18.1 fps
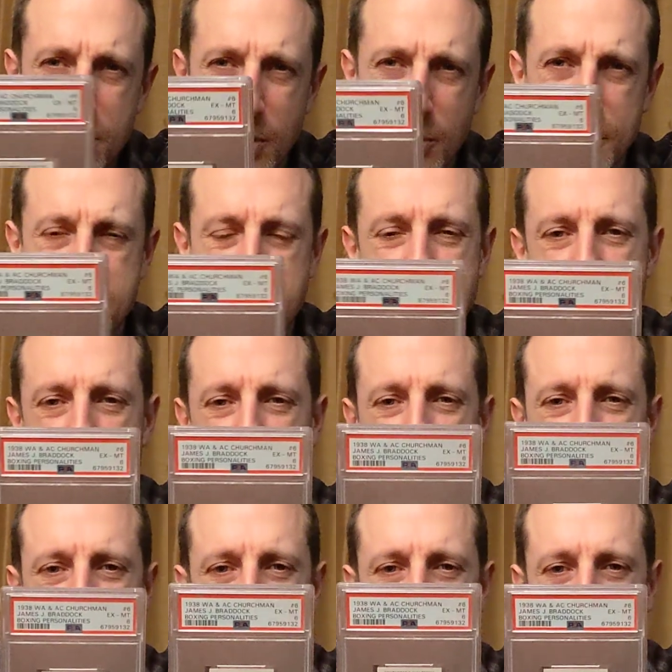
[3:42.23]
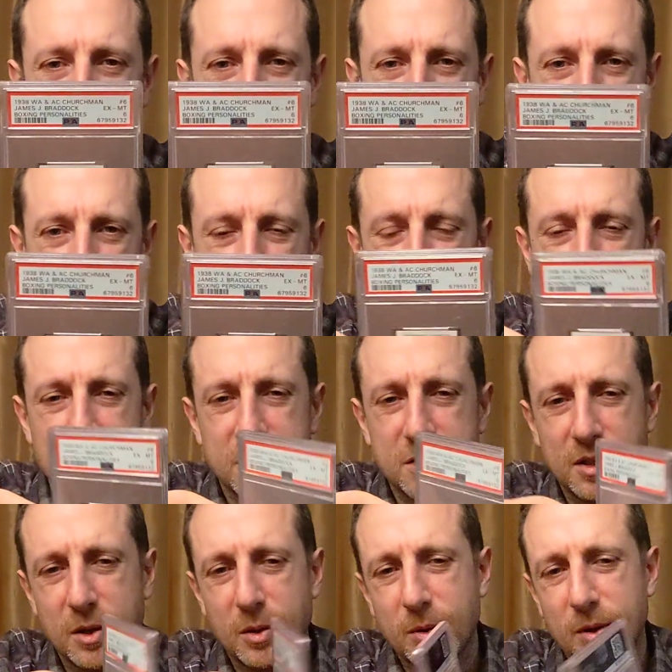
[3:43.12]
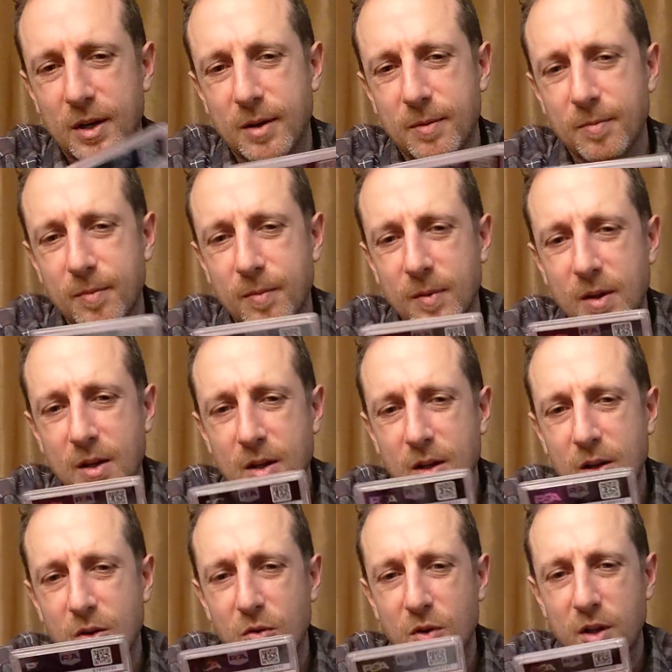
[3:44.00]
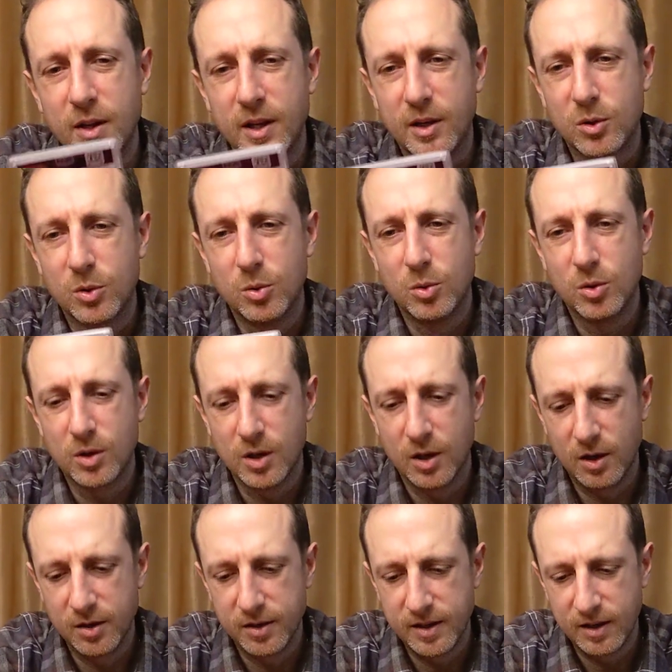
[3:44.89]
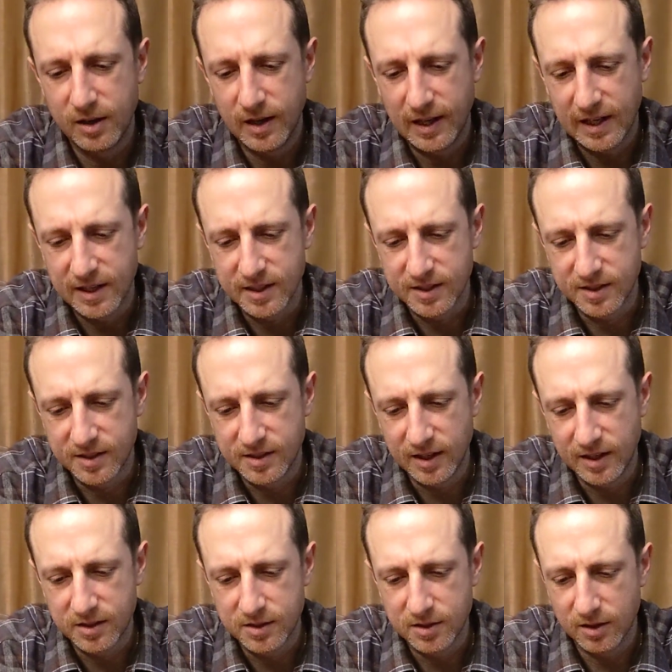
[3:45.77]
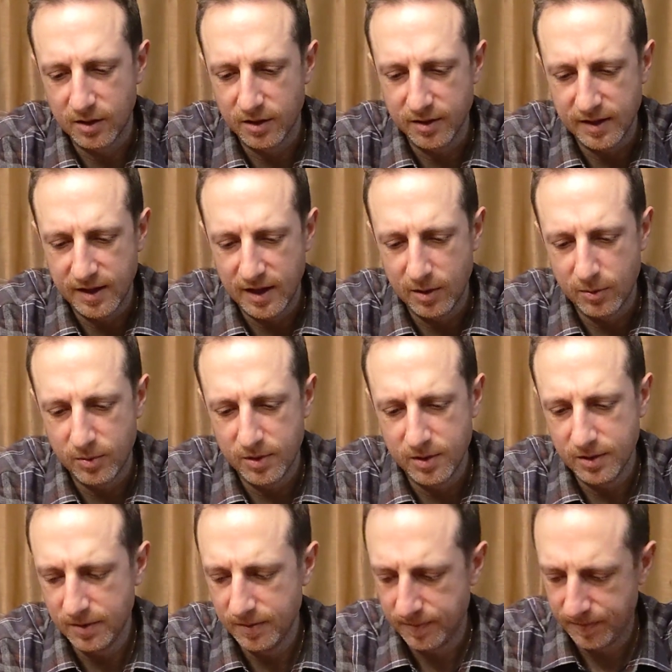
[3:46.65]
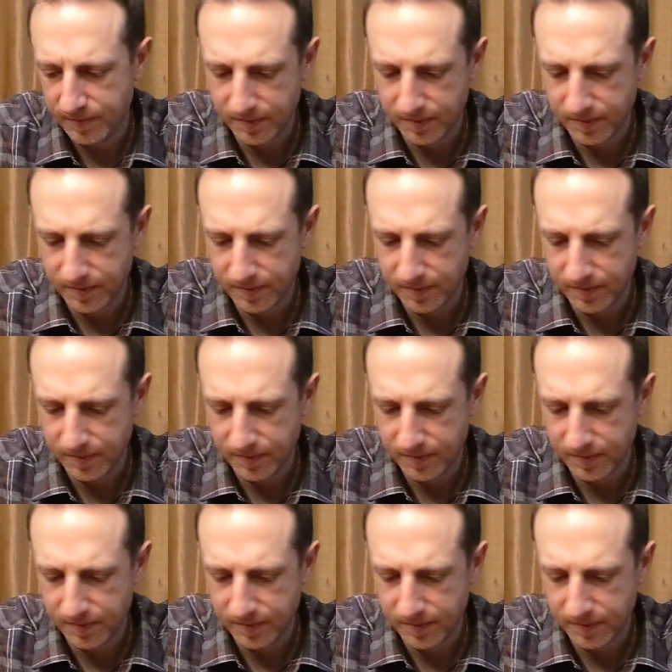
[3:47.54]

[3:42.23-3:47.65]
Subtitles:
was beat by Joe Louis. So really cool card there. I got a 6 on that one.